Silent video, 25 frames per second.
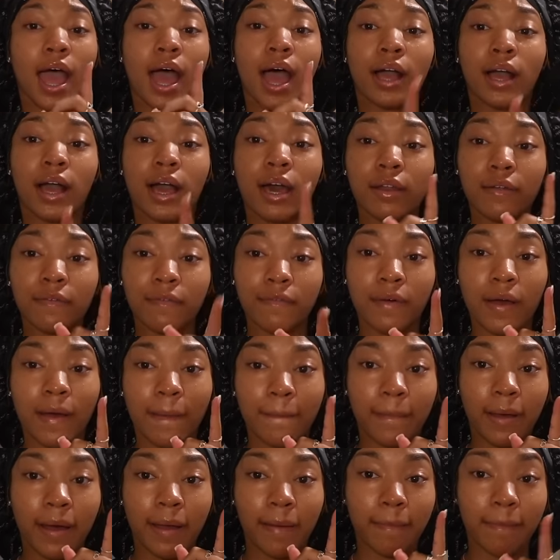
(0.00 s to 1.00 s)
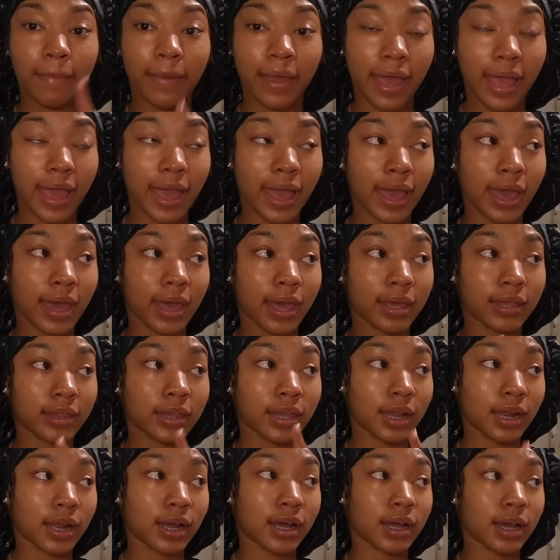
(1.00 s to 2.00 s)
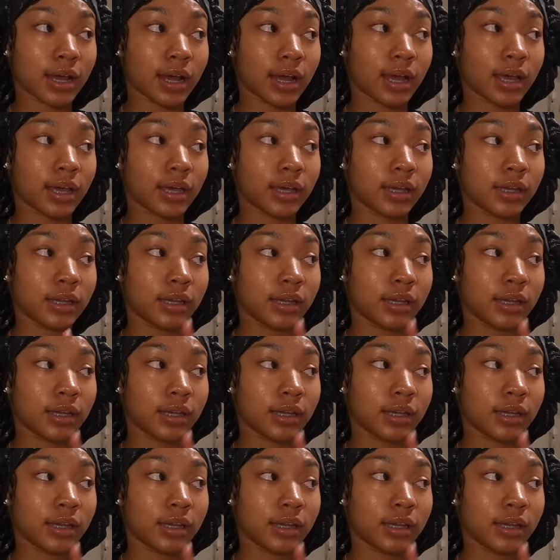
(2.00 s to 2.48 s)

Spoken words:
I gotta find my bag that I got